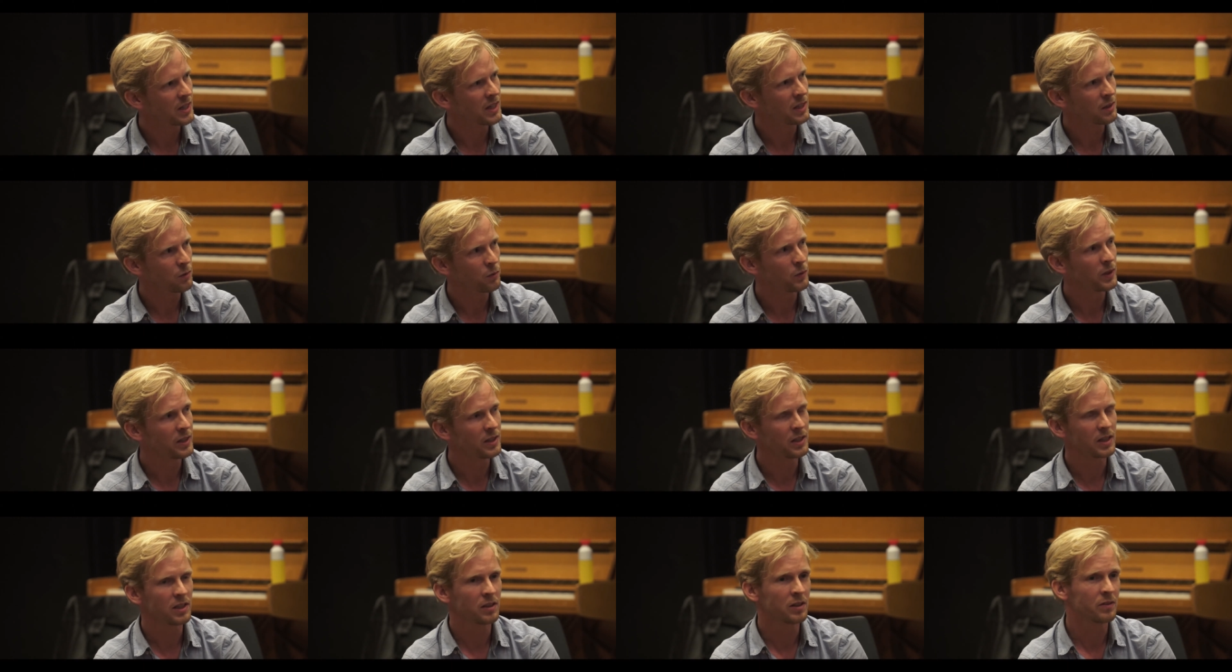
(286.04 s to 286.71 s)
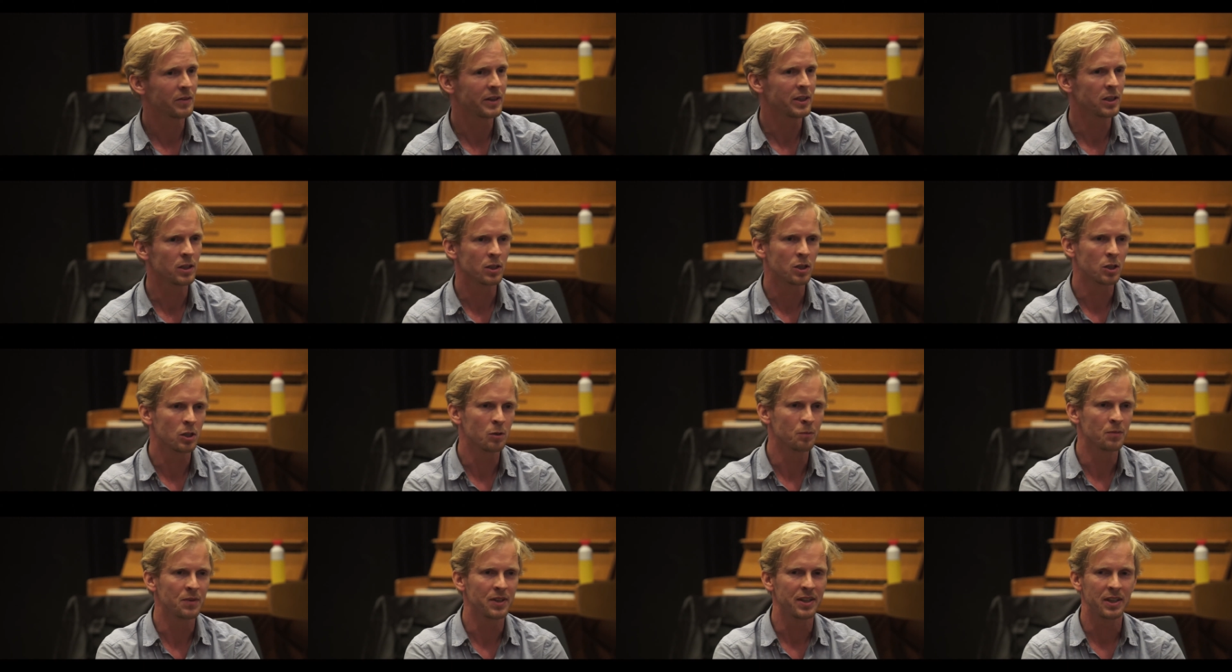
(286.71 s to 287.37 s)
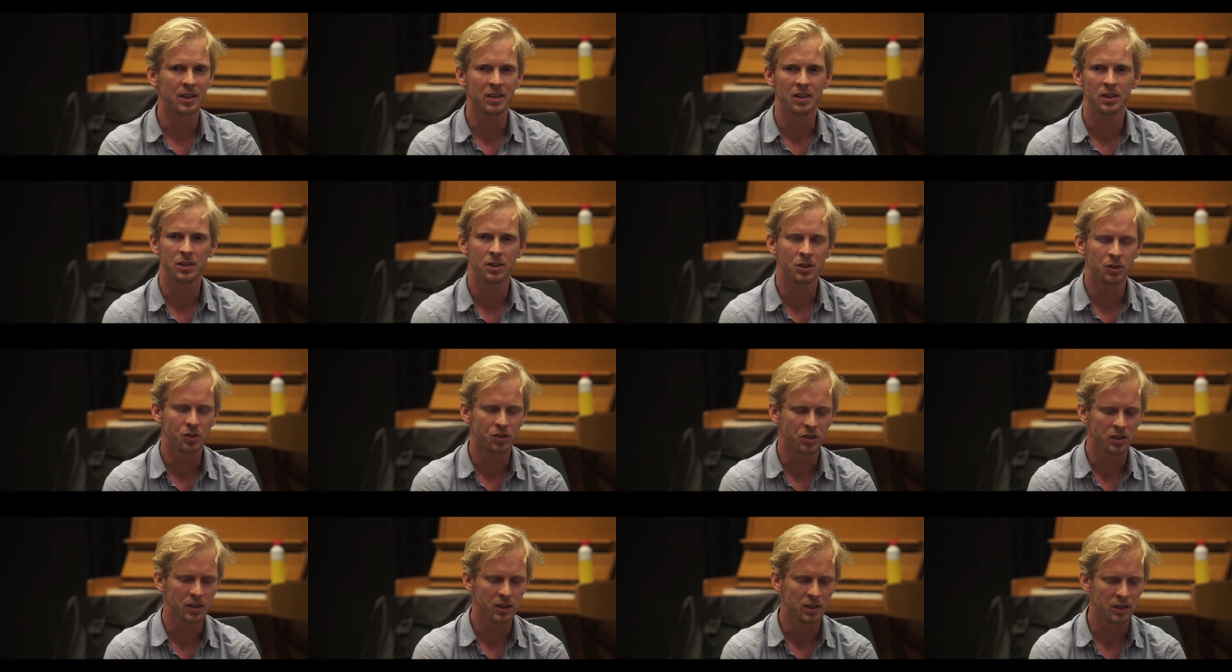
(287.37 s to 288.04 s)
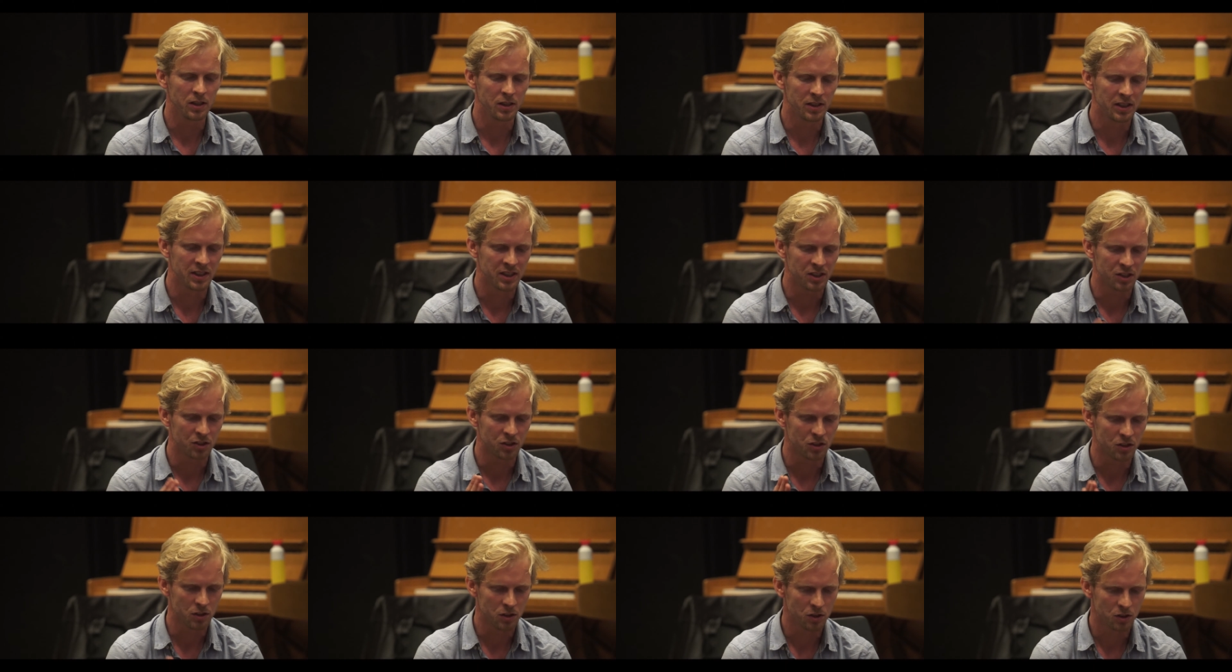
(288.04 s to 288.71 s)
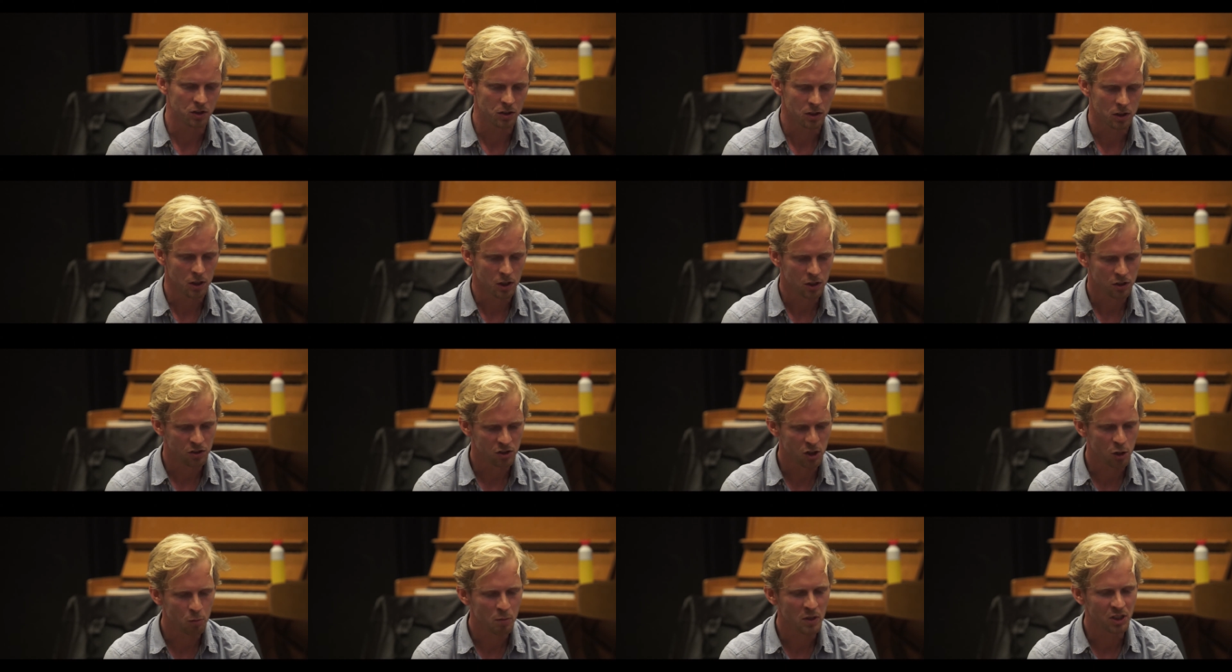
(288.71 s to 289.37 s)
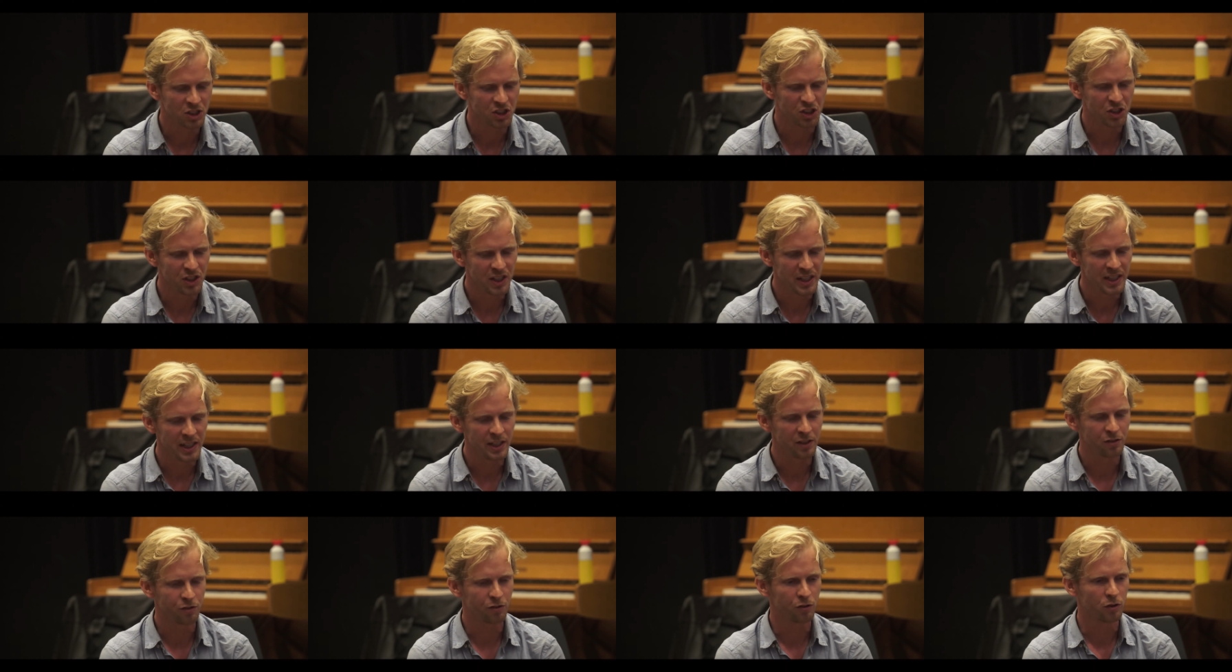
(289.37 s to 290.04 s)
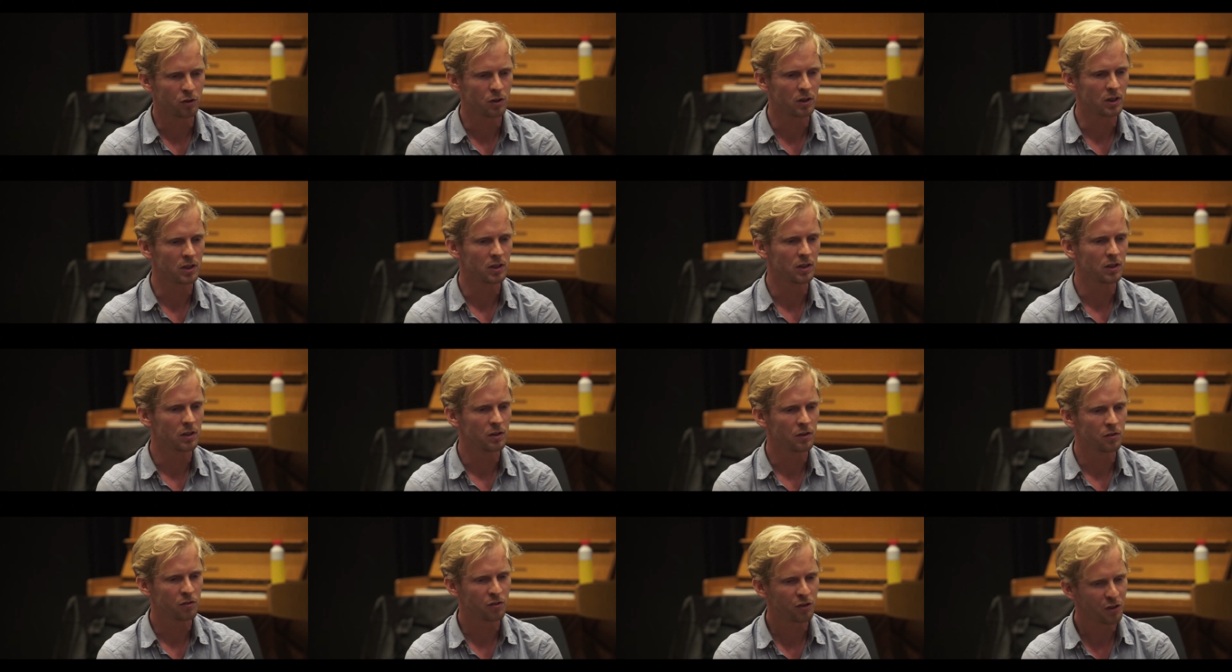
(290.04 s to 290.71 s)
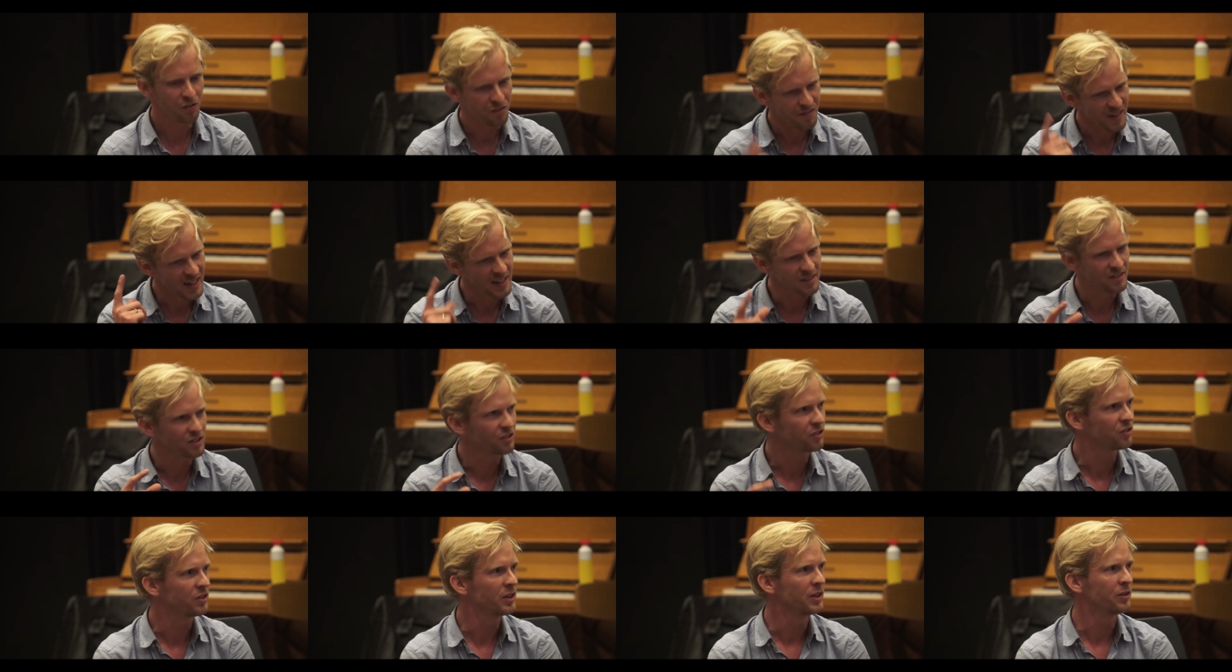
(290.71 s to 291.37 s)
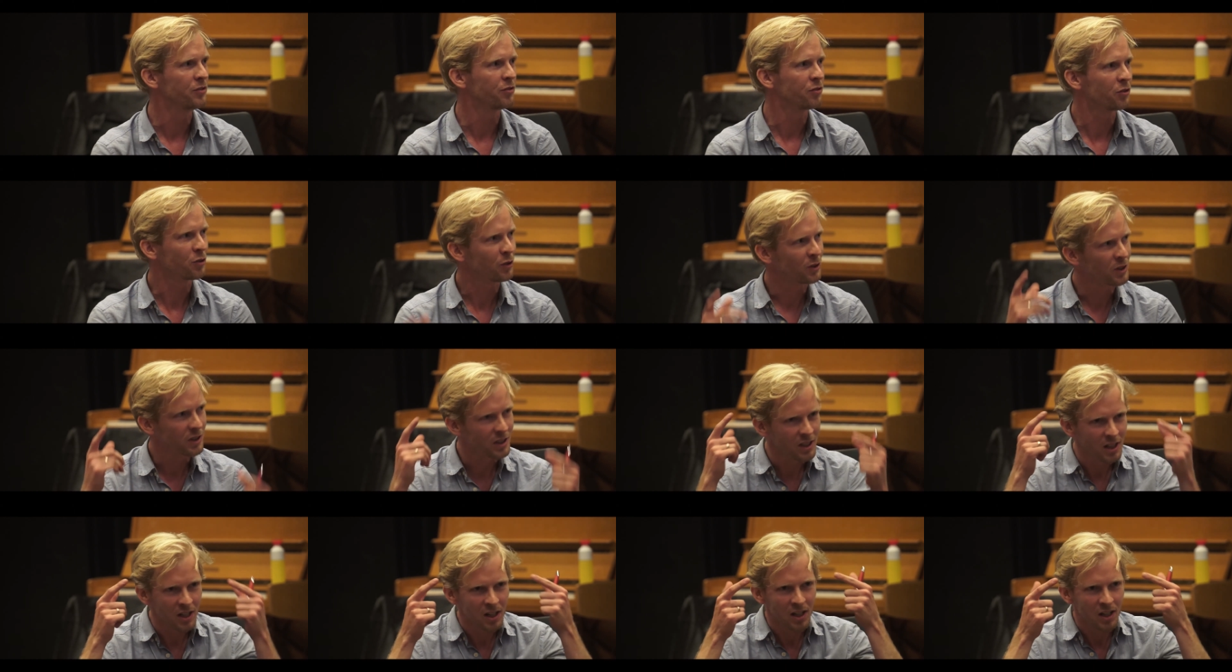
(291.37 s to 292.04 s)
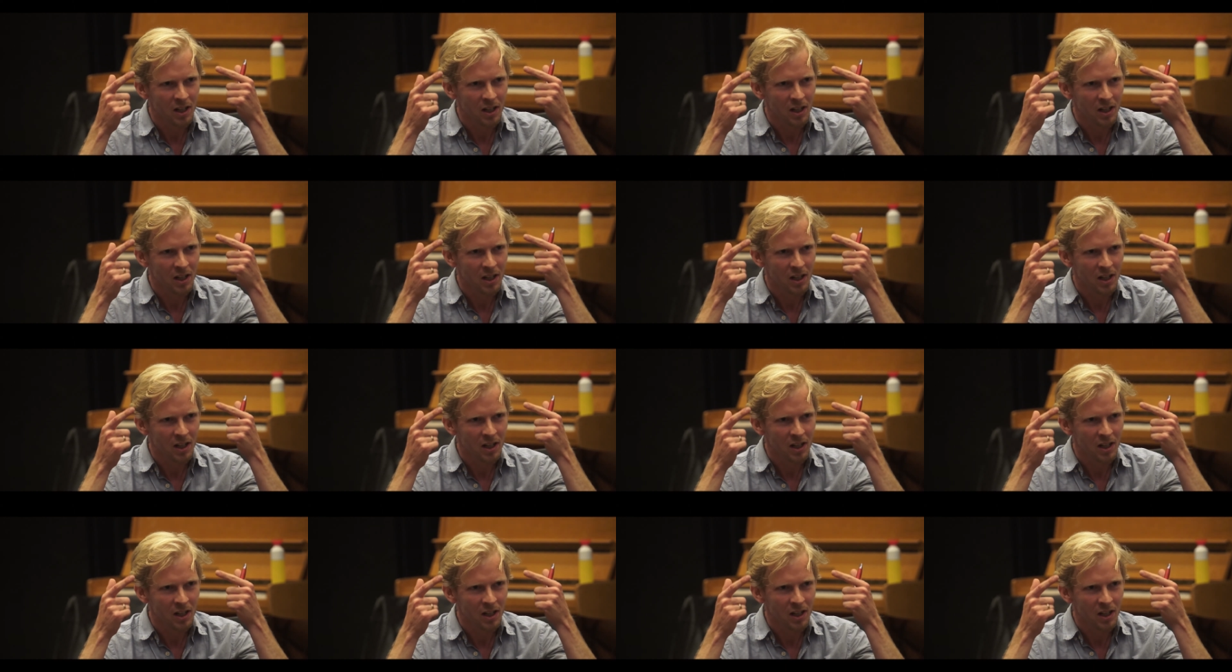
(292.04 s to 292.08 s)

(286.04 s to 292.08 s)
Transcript: Yeah, when you come there, you see there's so much need for fantasy, for